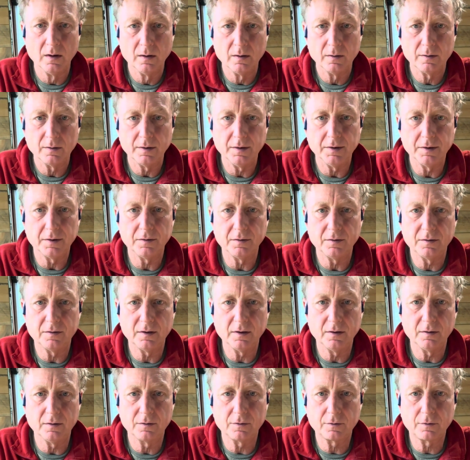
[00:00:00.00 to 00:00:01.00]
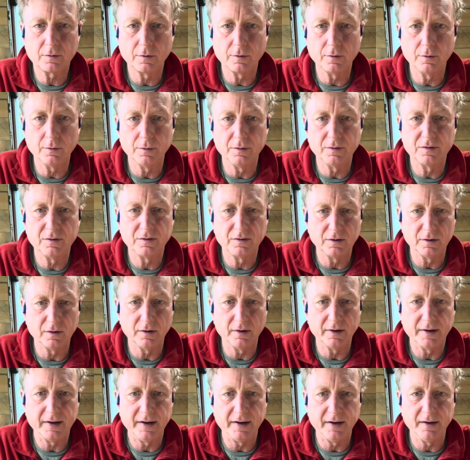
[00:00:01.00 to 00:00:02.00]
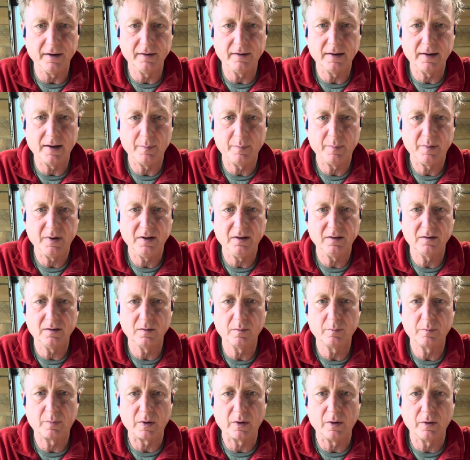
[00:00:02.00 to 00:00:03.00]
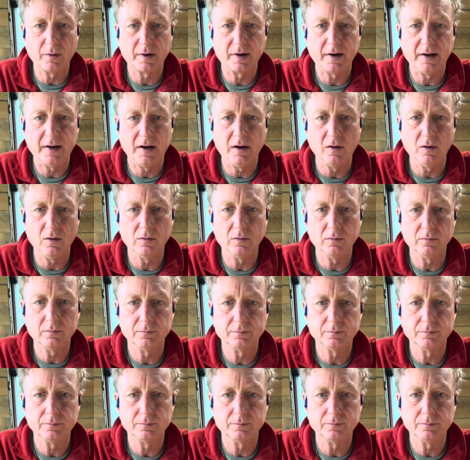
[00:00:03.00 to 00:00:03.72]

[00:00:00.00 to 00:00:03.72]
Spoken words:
So you can see the screw is still in it and that piece is broken out.